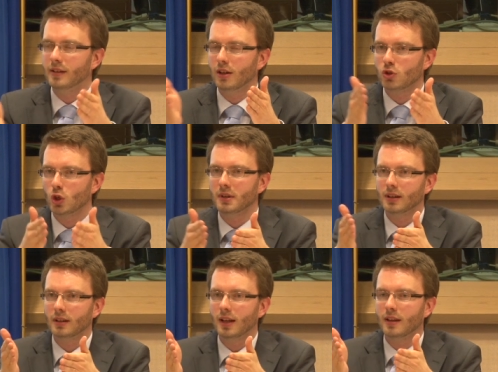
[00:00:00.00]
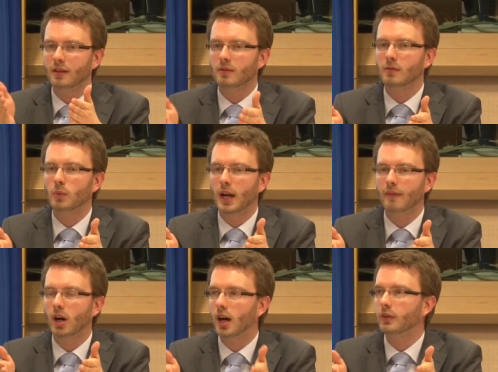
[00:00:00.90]
assuming then that we
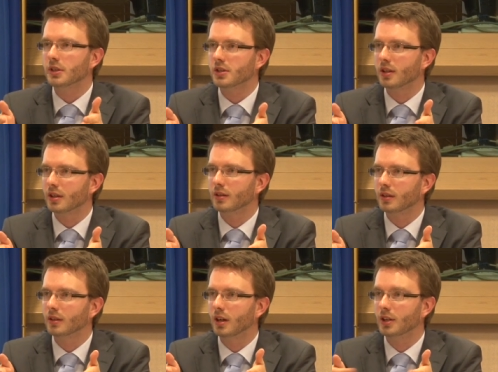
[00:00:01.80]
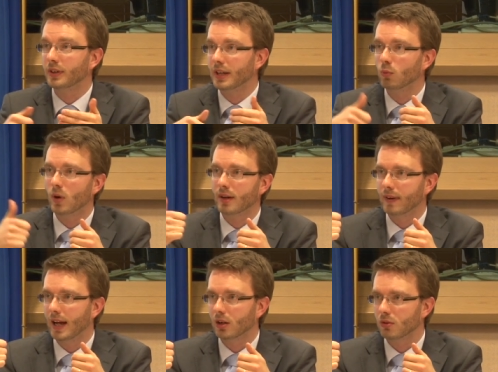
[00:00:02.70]
have a high risk country, then one
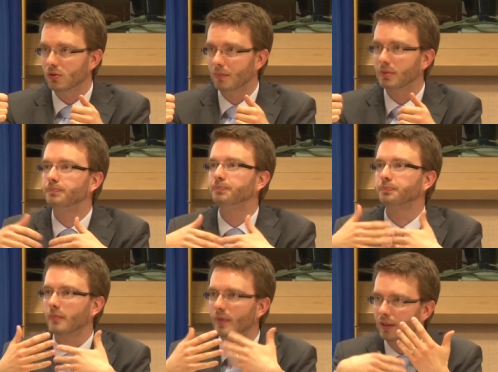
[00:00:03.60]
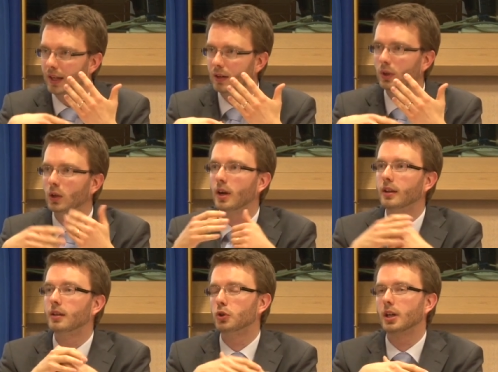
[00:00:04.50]
flag goes up. Then we look
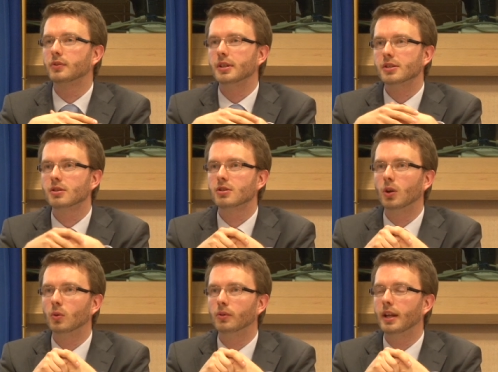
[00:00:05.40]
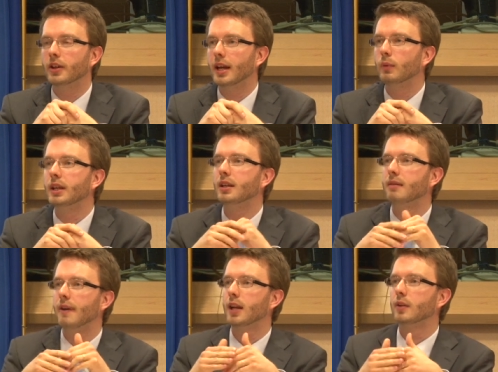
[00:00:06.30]
at the product risk. So then again, we
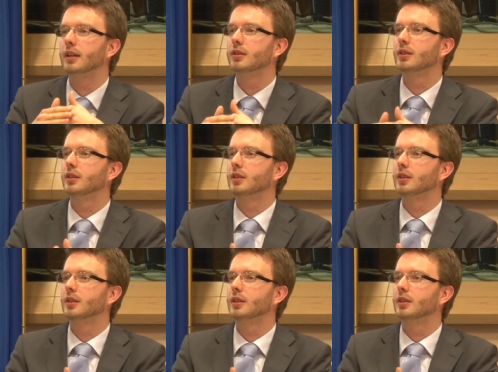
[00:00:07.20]
evaluate,